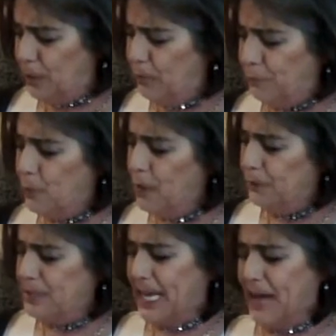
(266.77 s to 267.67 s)
or
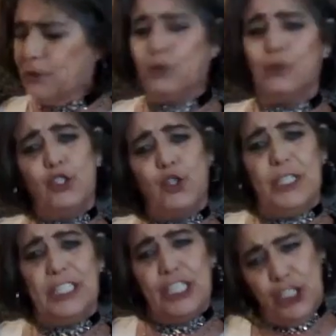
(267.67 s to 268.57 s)
4 together looks
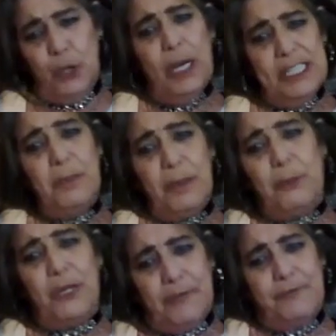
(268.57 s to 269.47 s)
good because you want it to be
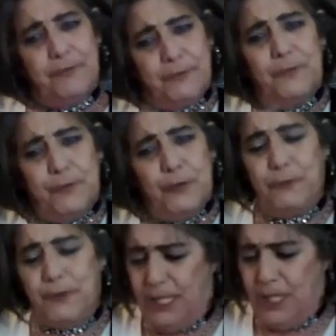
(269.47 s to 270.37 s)
pretty
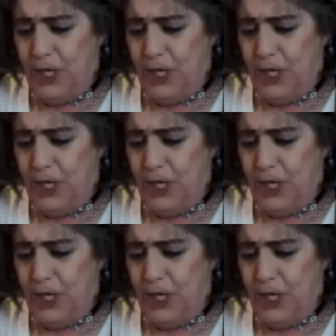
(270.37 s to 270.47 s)
poofy,